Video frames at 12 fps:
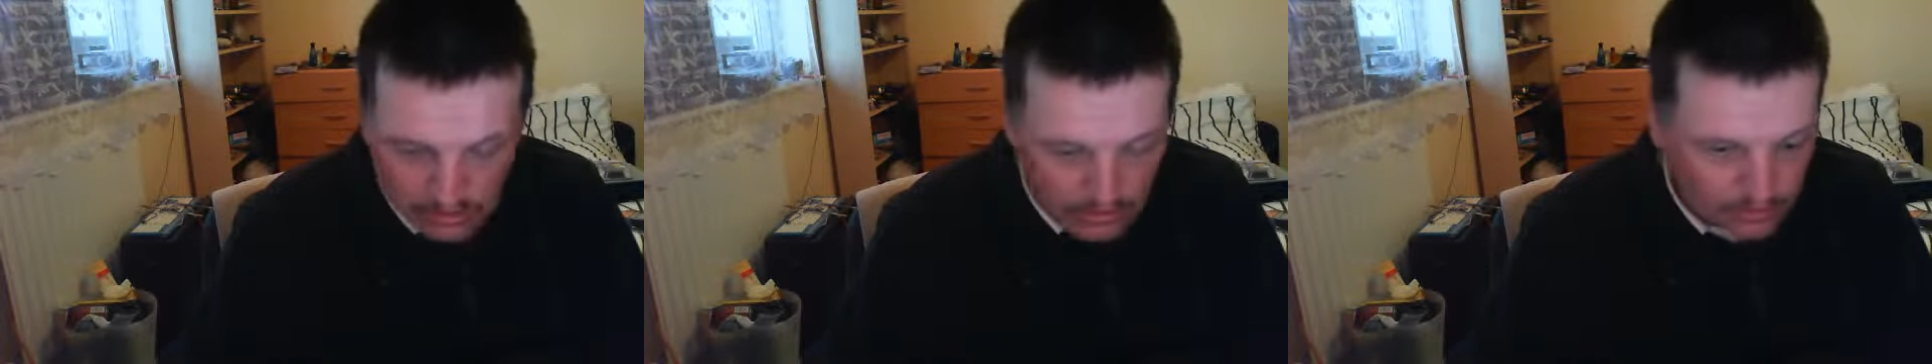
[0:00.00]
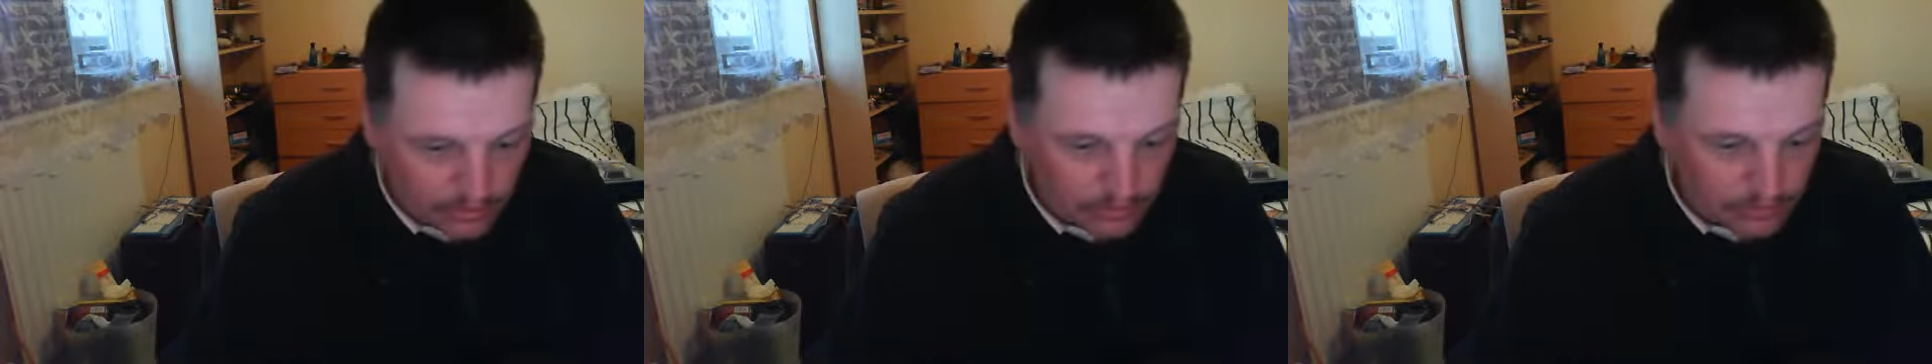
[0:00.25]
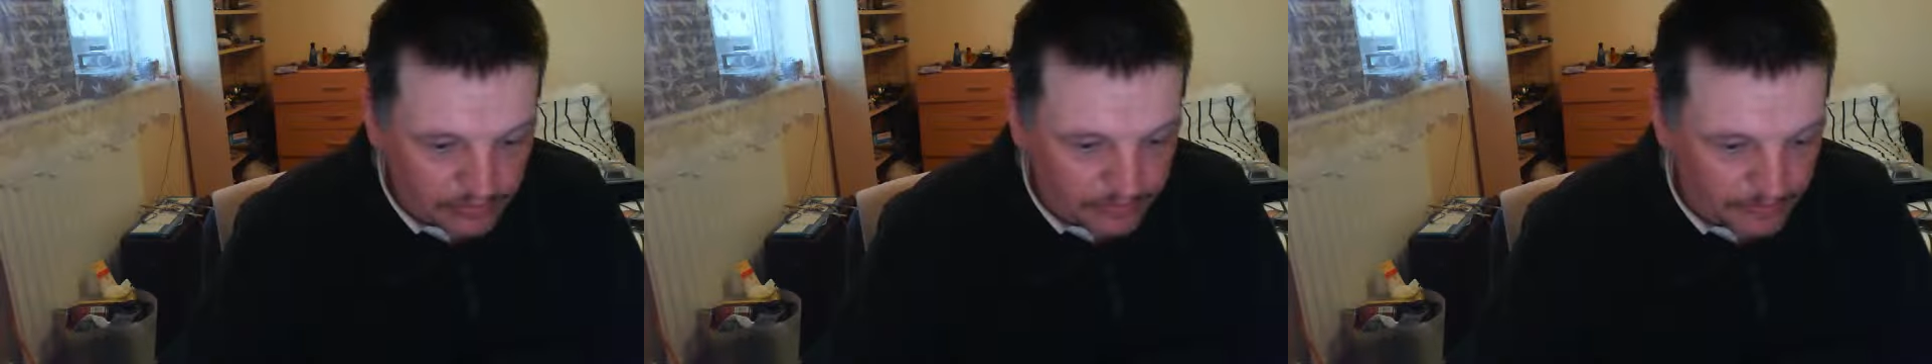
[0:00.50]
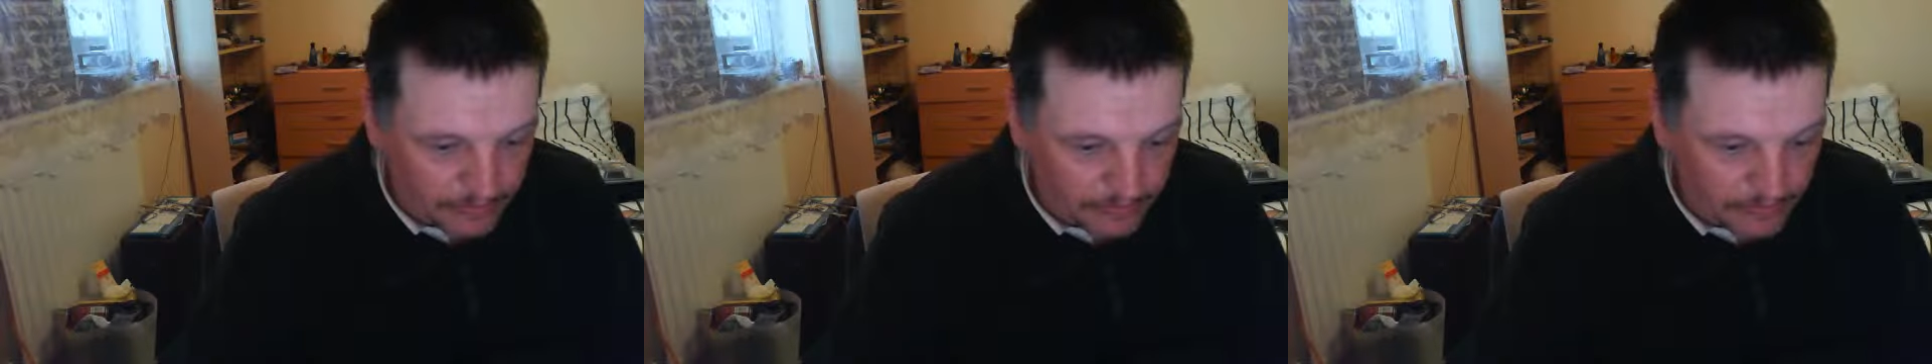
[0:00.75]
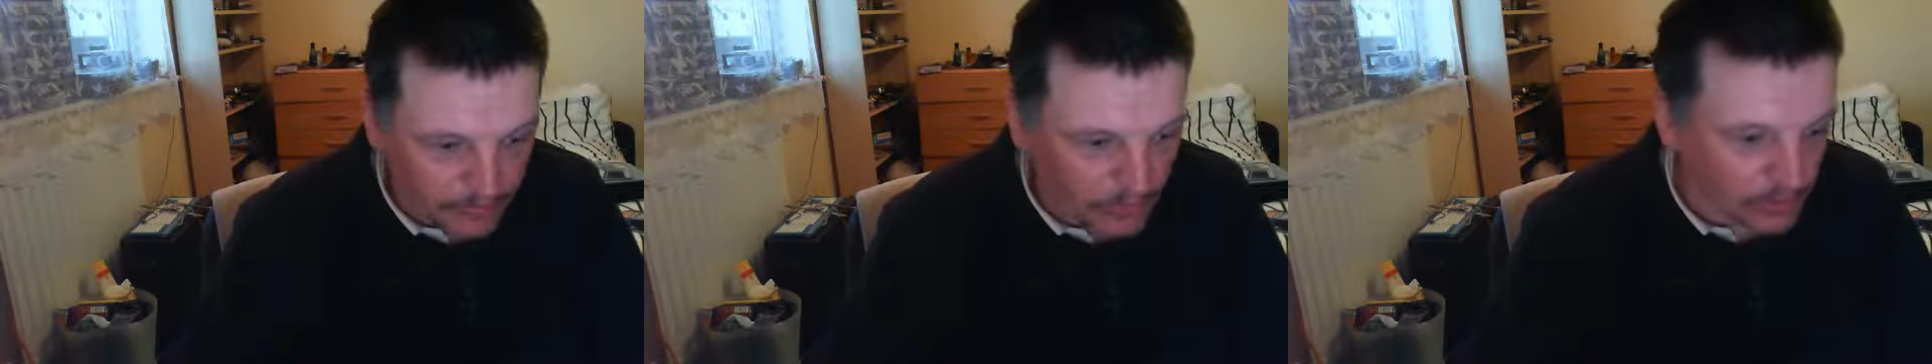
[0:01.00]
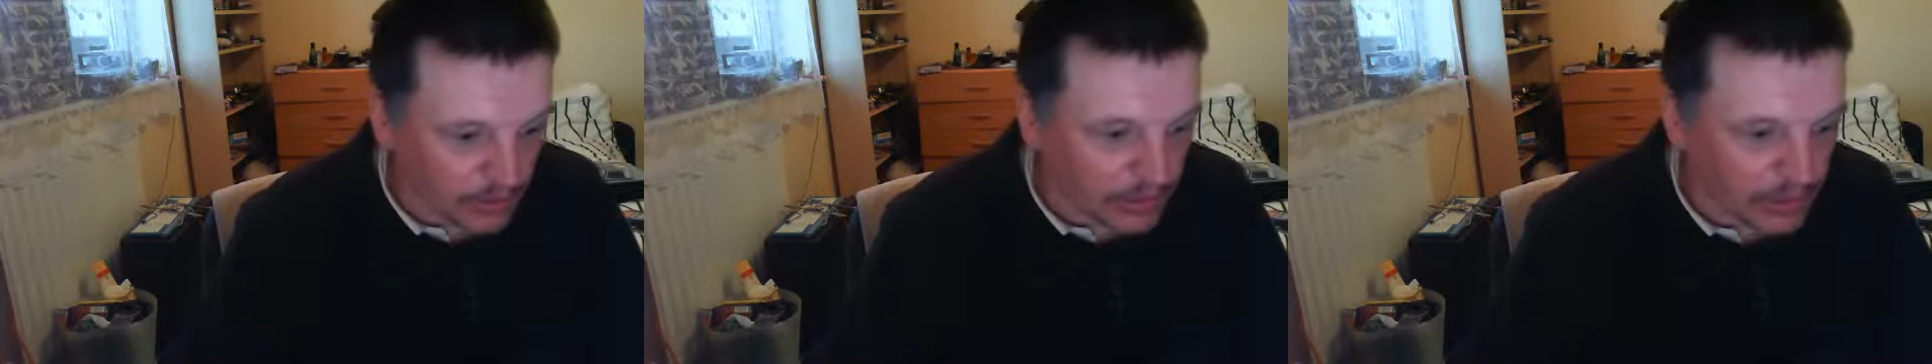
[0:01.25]
But
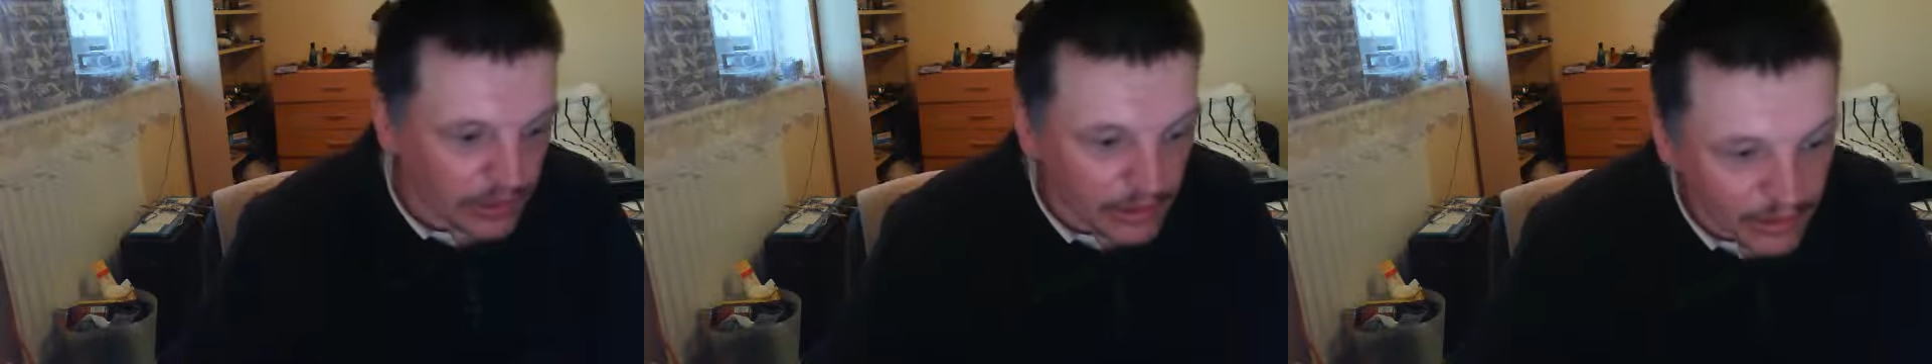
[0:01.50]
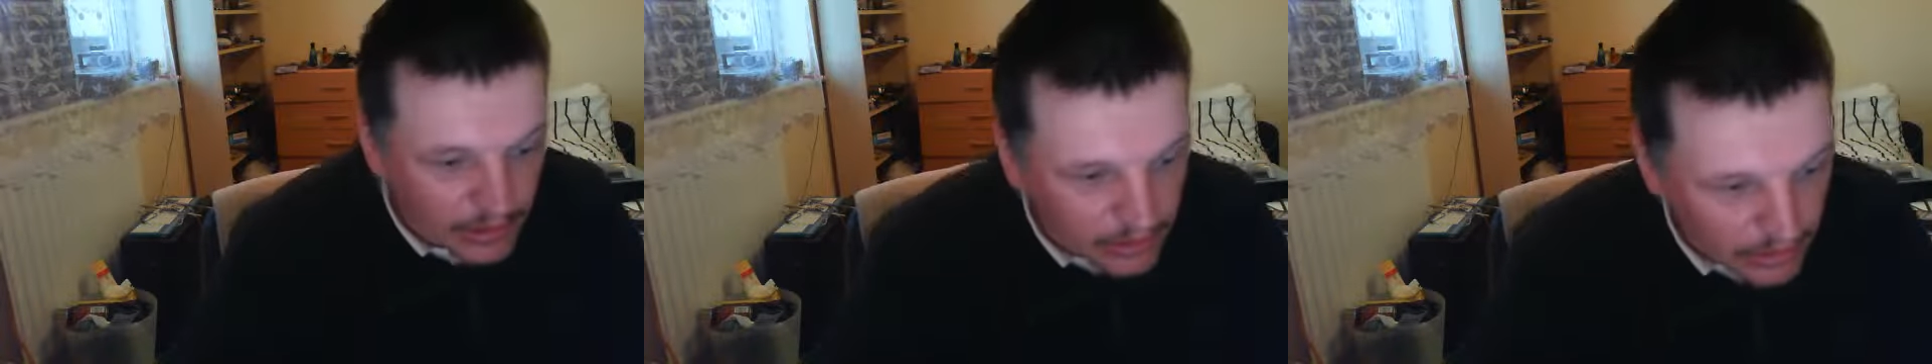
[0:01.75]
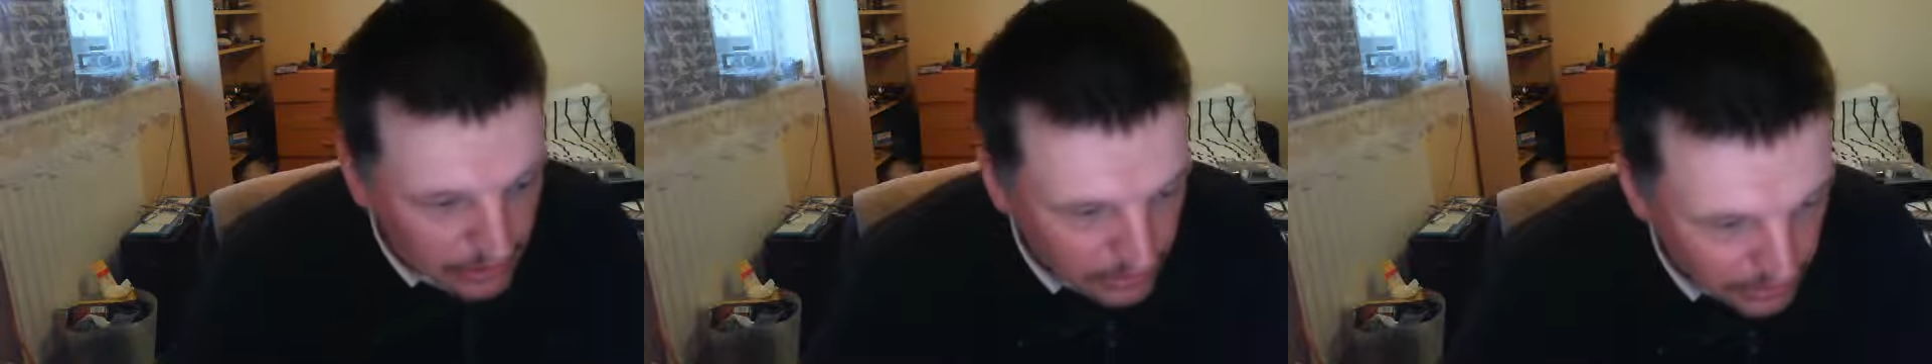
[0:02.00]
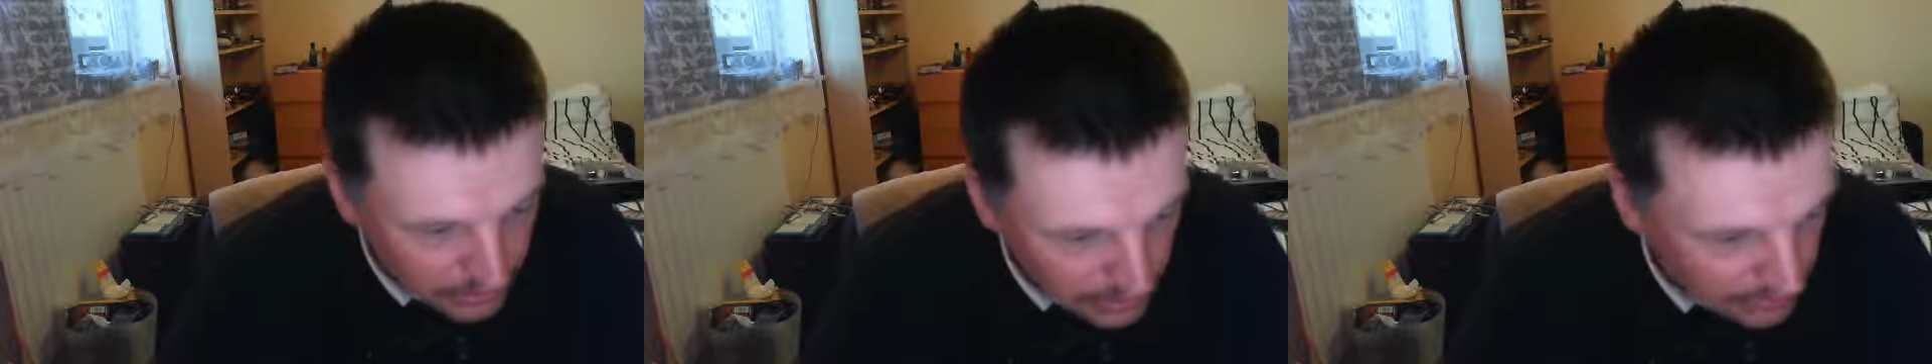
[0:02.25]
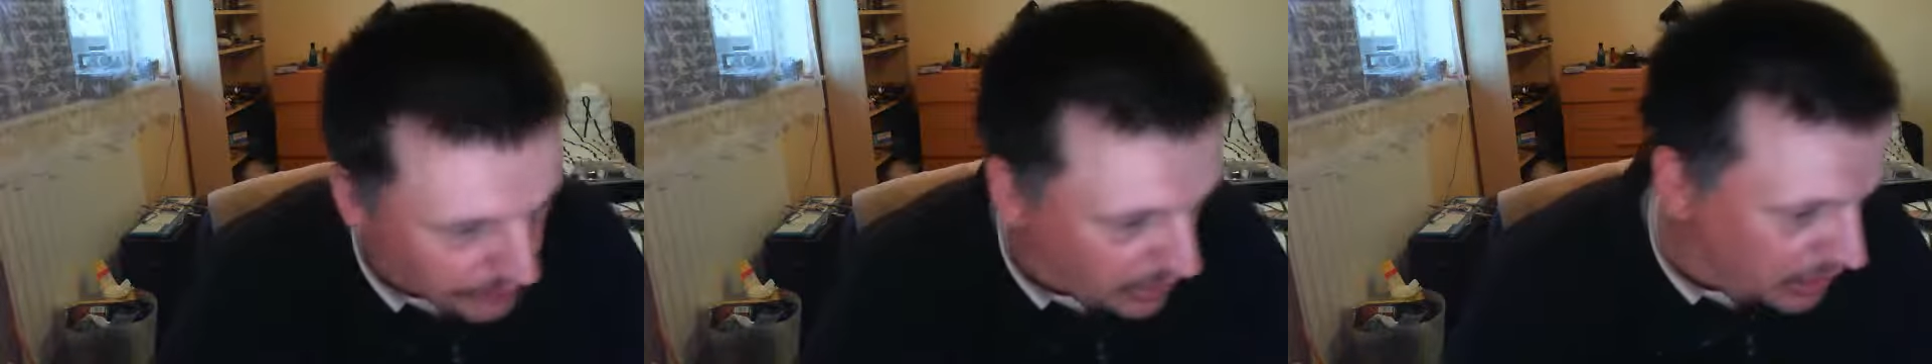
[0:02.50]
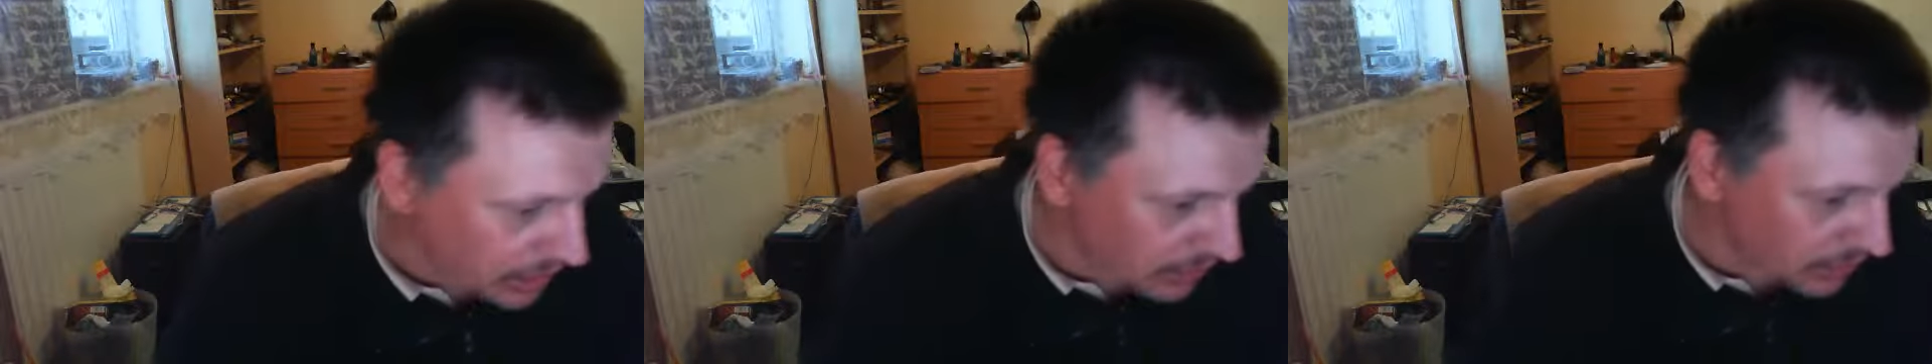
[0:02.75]
anyway, the other
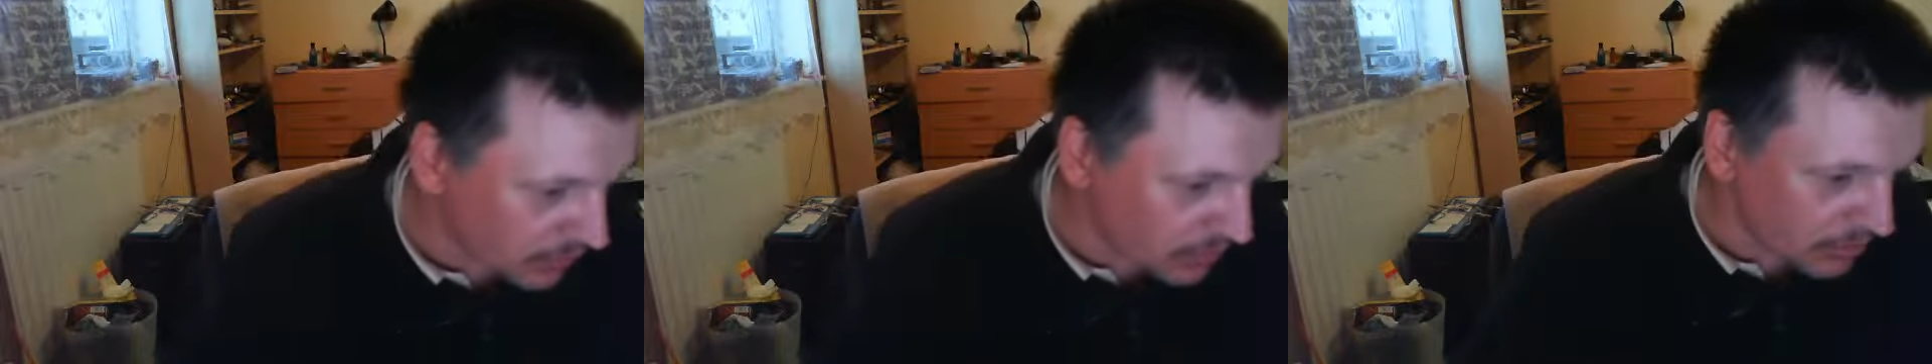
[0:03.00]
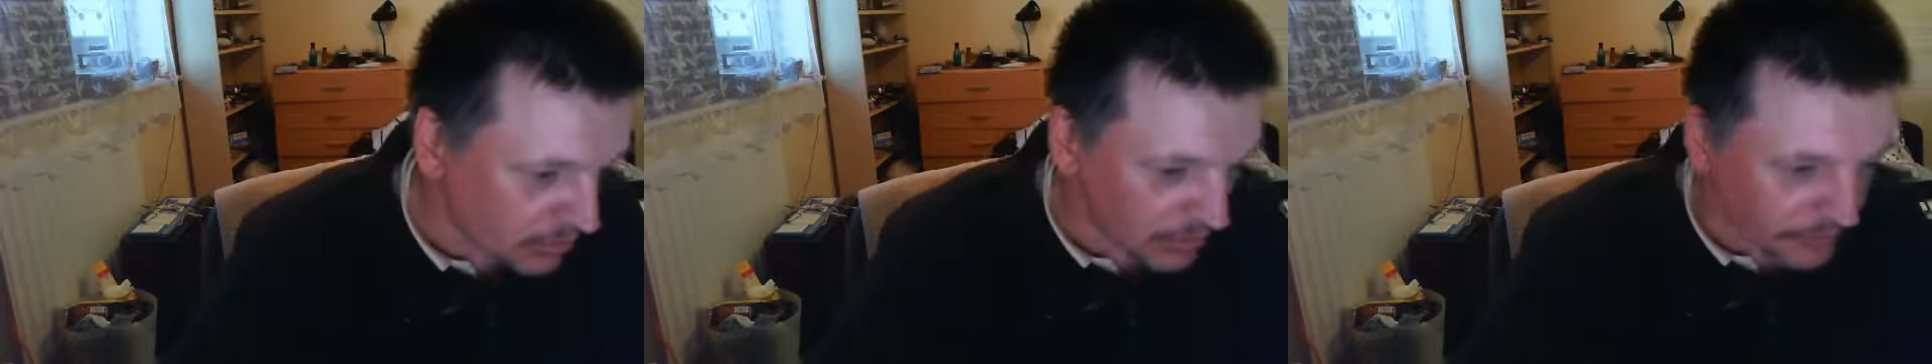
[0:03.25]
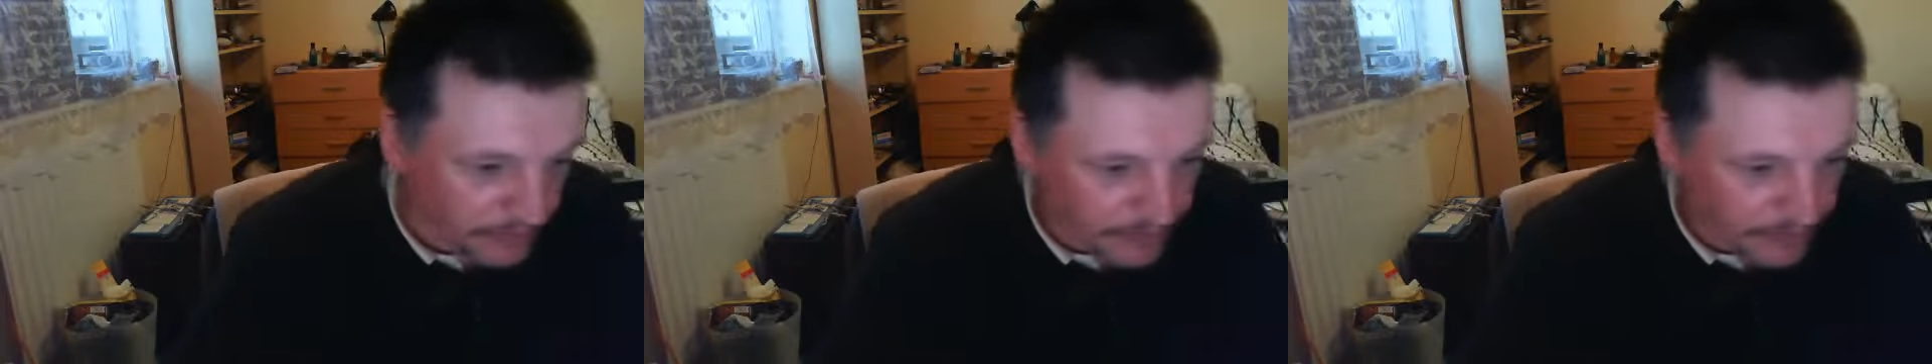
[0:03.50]
colour I've got,